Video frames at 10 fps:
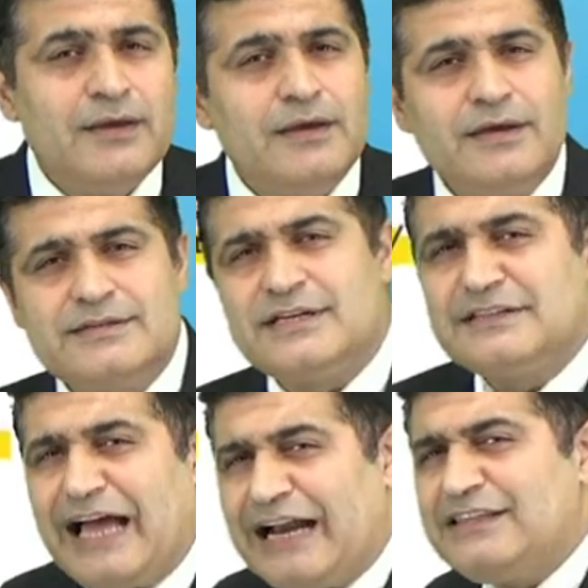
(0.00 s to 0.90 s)
Isn't
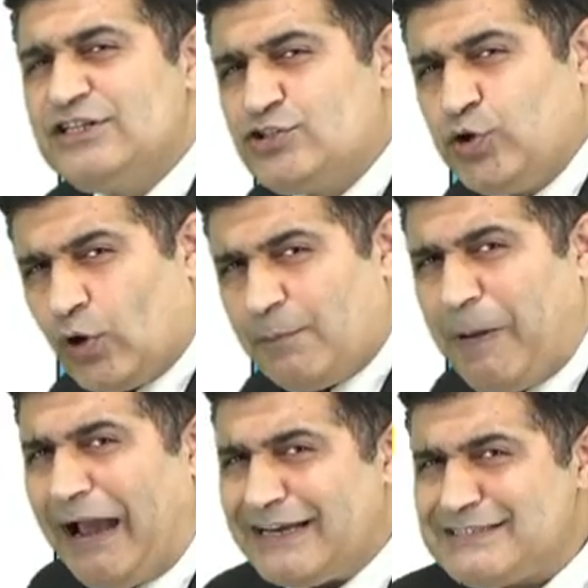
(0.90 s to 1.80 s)
that the total
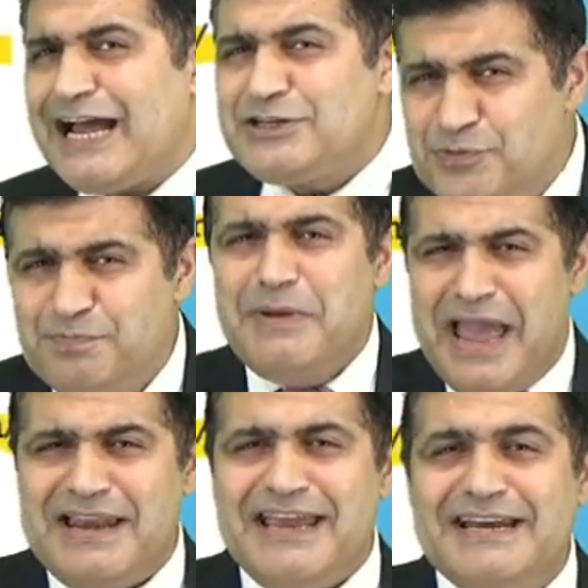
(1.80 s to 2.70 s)
package that you
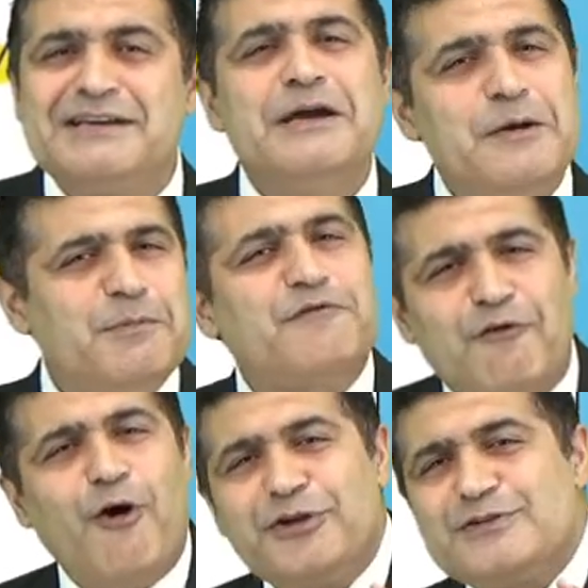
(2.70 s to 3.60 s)
may need
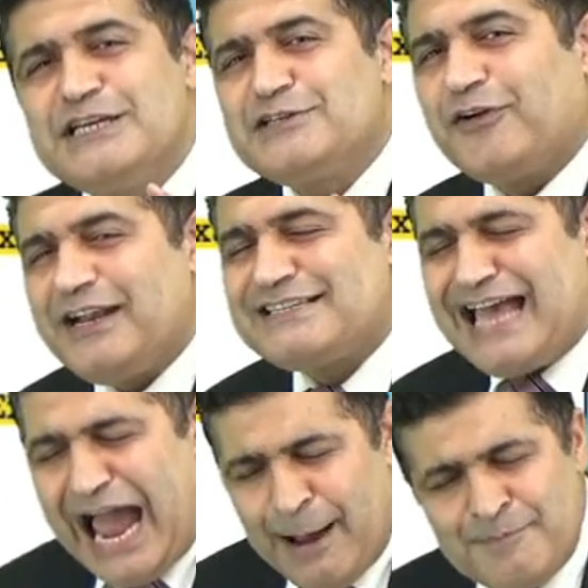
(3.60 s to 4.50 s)
before you sit for the
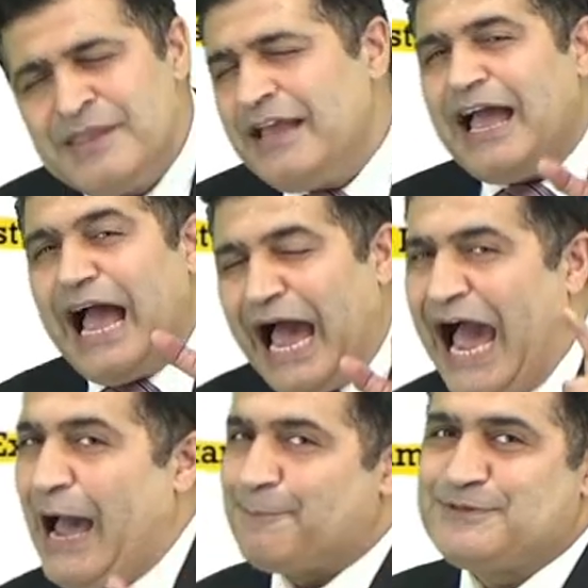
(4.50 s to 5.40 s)
exam?
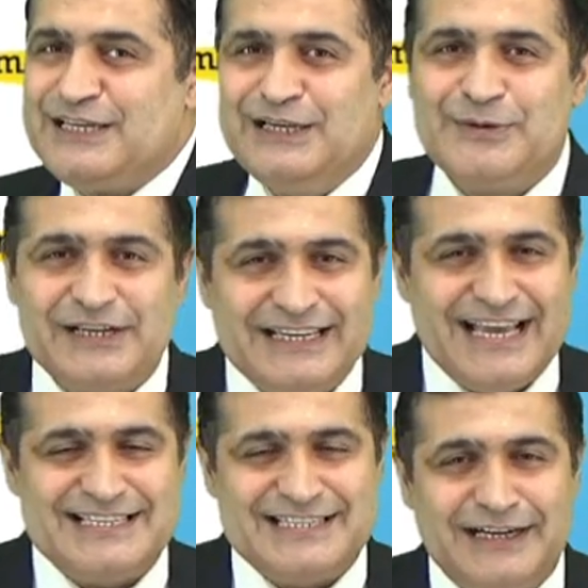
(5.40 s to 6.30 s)
Absolutely
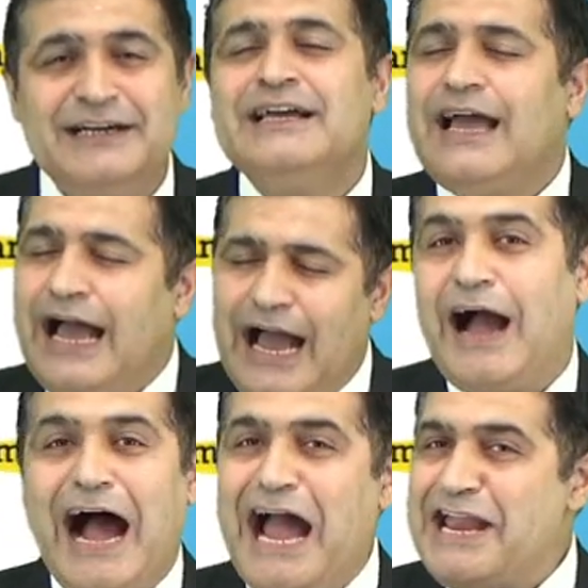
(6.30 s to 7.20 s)
yes, sir.
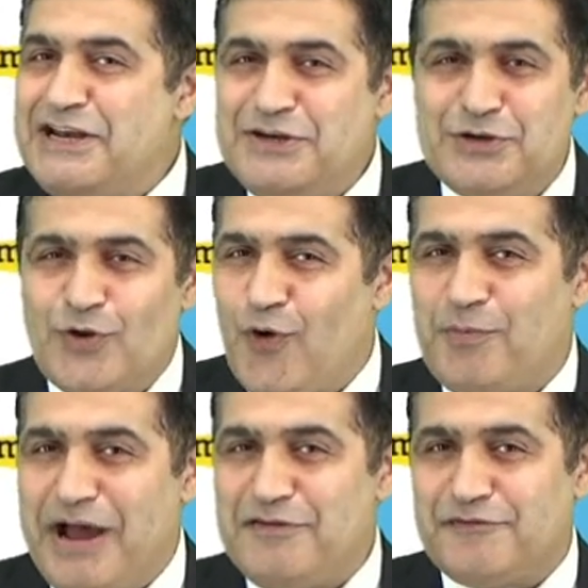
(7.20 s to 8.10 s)
I know,
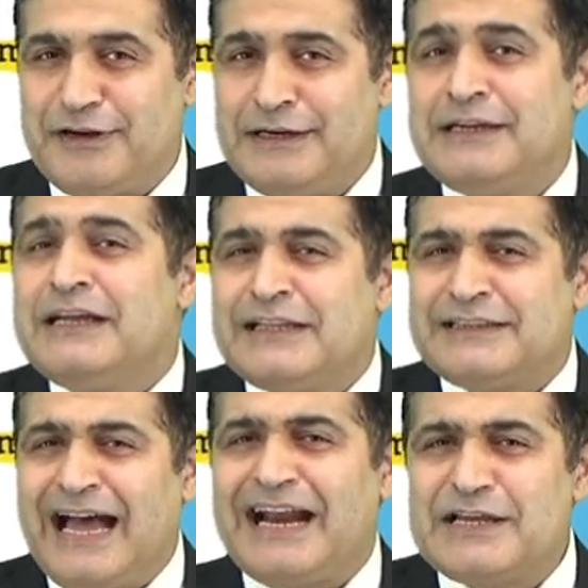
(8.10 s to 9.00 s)
my friend.
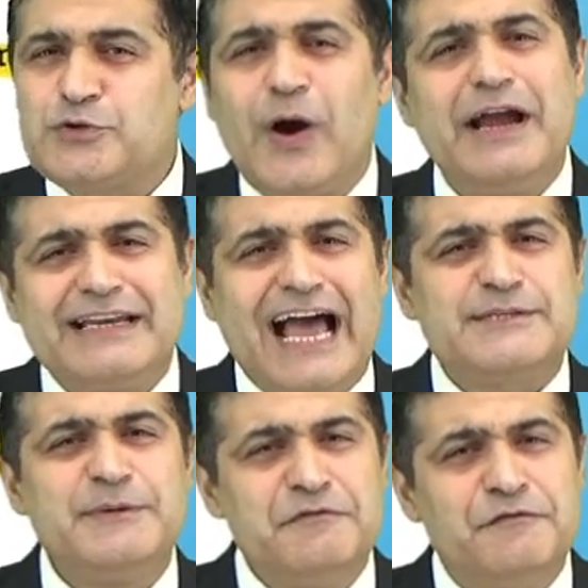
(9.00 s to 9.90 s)
That is why it has
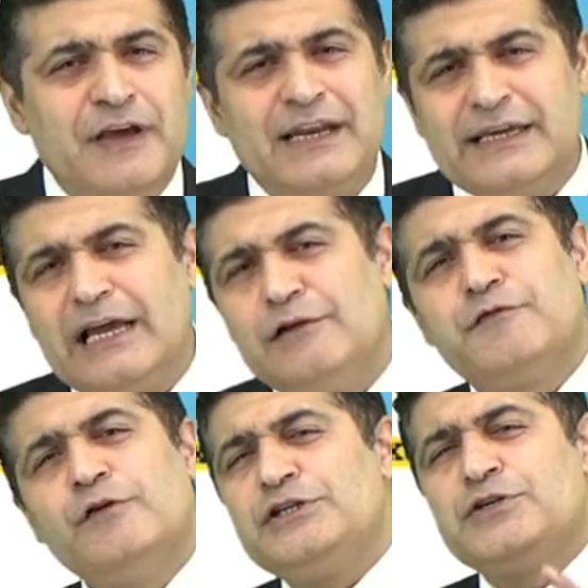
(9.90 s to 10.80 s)
been very
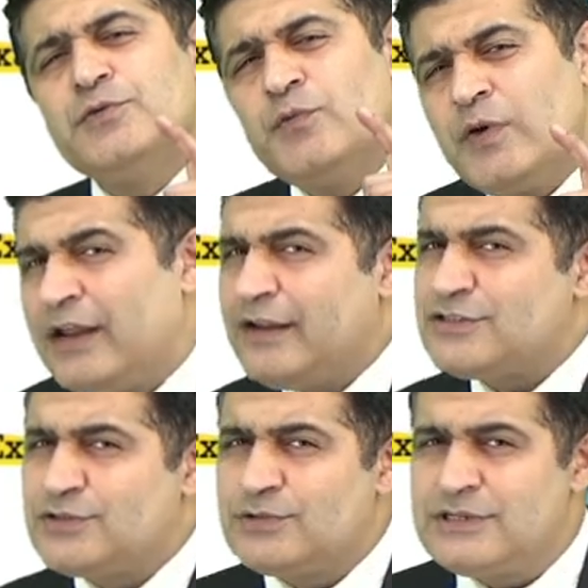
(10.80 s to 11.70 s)
helpful to various
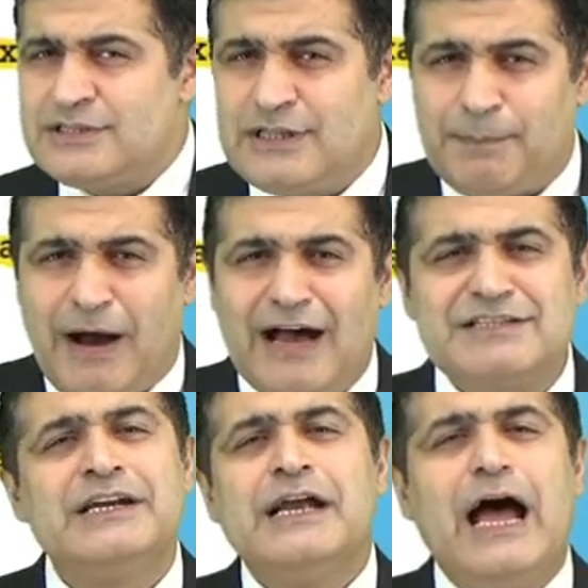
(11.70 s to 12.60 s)
students in the past,
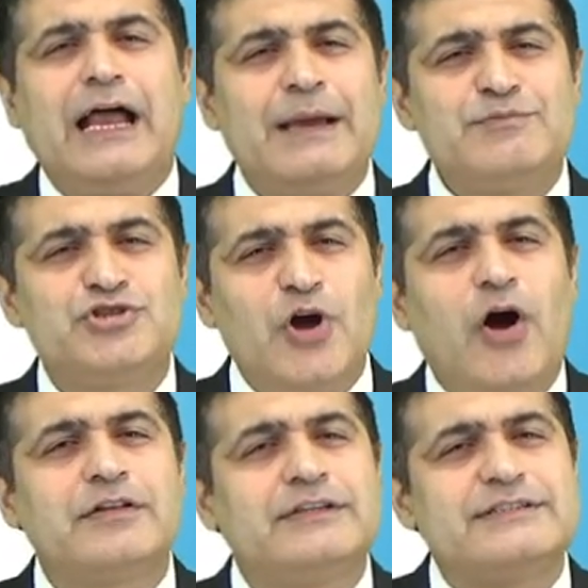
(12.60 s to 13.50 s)
and I'm
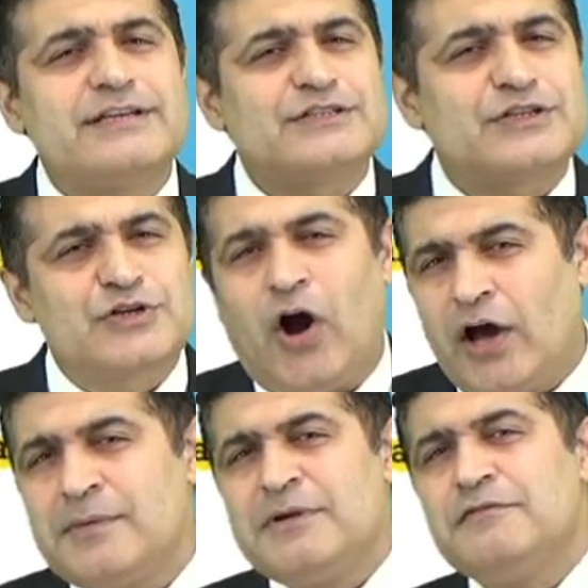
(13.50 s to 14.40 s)
sure this is
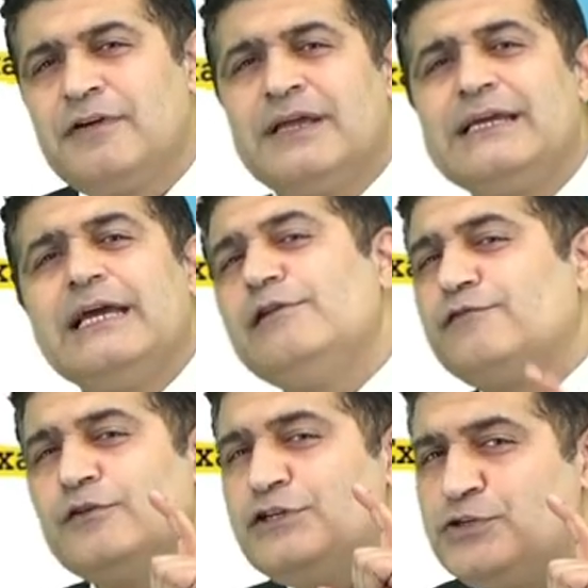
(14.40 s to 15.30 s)
gonna be very
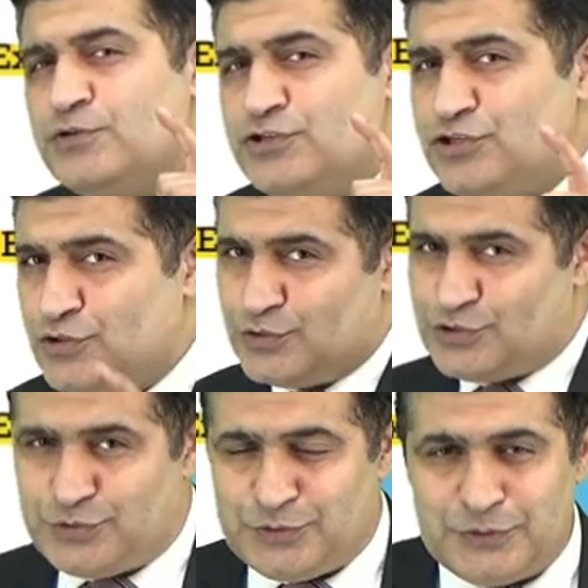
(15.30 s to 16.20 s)
helpful to you
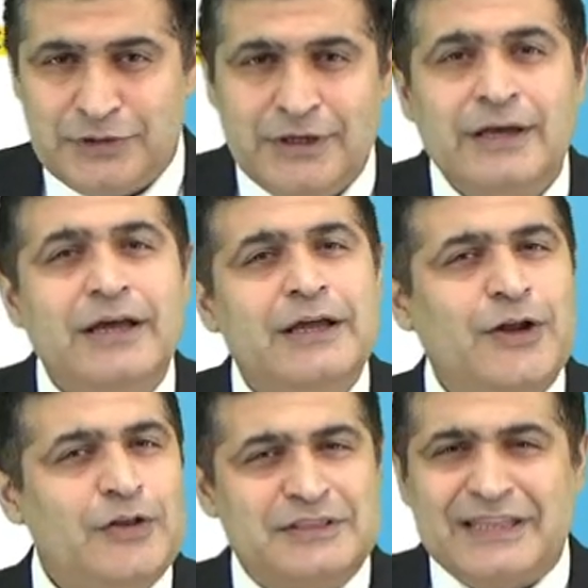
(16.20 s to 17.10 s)
too.
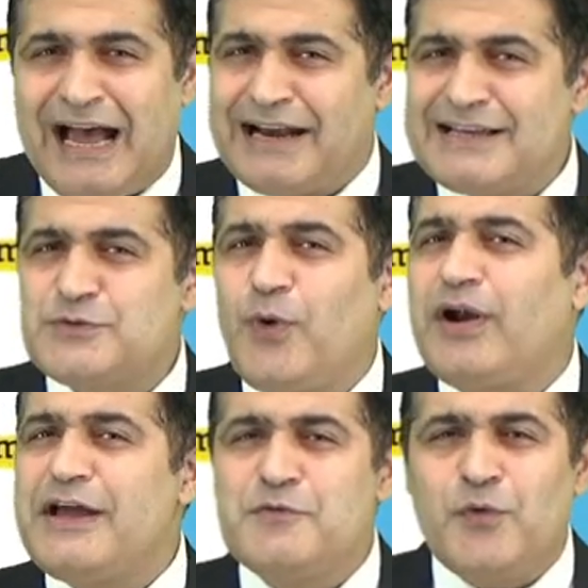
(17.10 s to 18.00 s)
Now, that is what
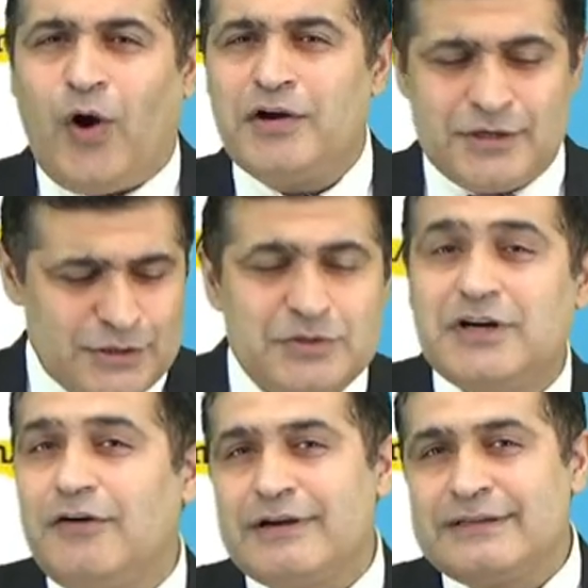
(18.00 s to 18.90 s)
I wanted to
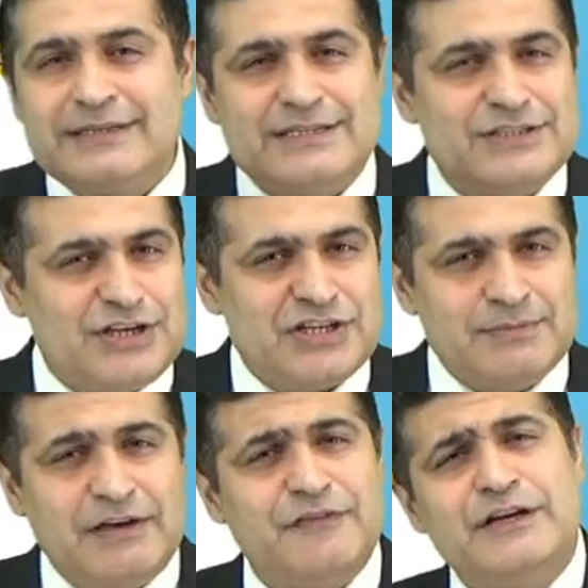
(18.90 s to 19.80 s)
cover in this session,
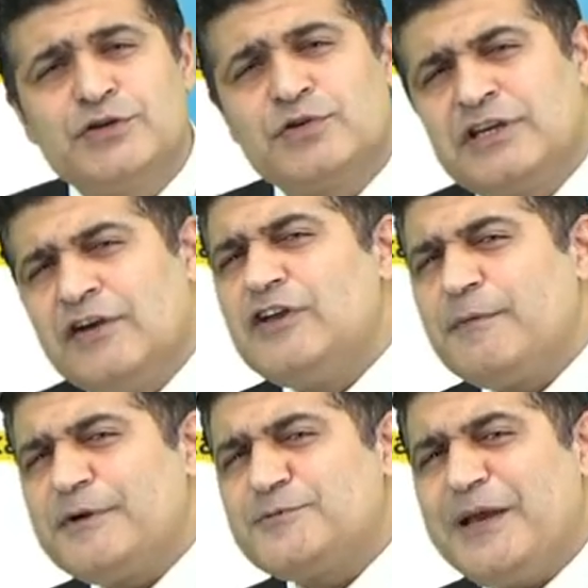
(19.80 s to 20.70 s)
my friend, to give you a
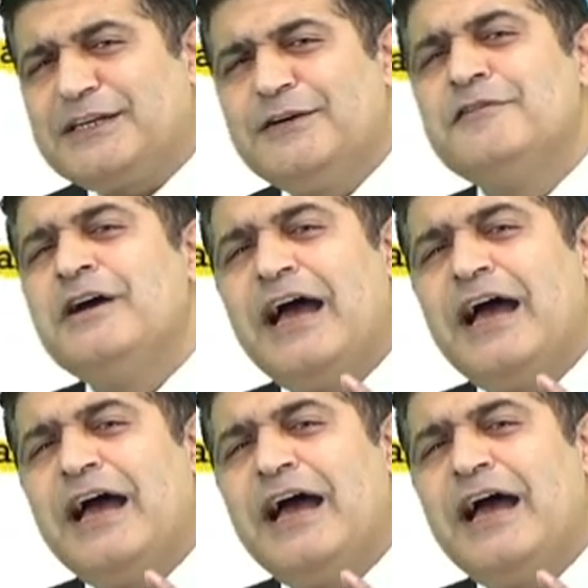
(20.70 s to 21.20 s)
perspective